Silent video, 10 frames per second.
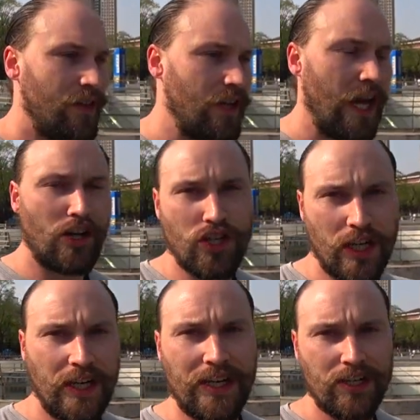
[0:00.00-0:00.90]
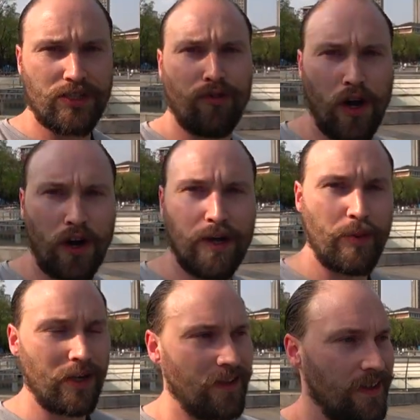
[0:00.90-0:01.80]
the nationalist vibe
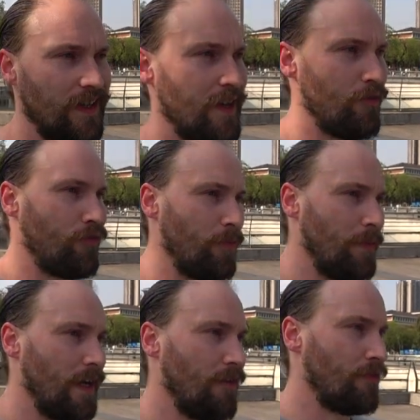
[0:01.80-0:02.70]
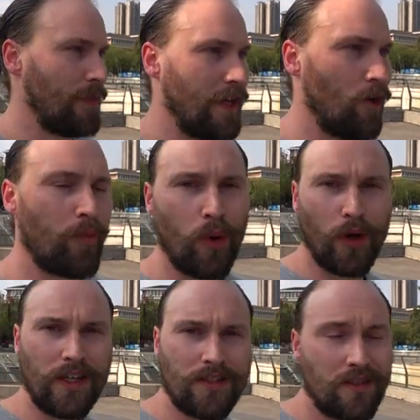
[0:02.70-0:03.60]
from, uh, from the old
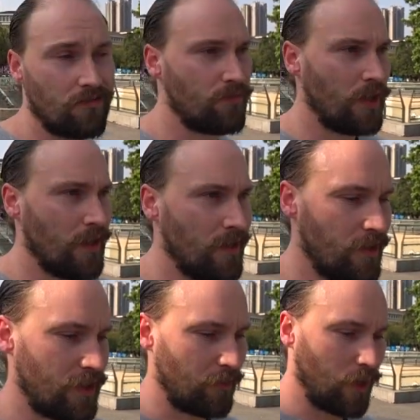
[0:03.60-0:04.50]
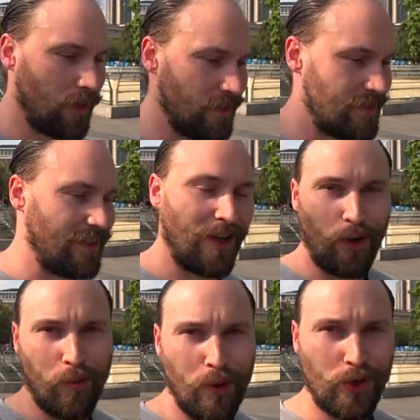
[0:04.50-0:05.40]
boys. Some guys a
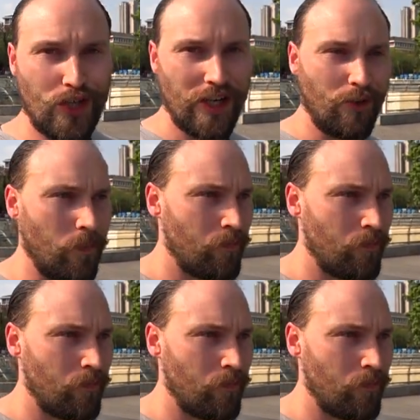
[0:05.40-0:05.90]
lot more chill.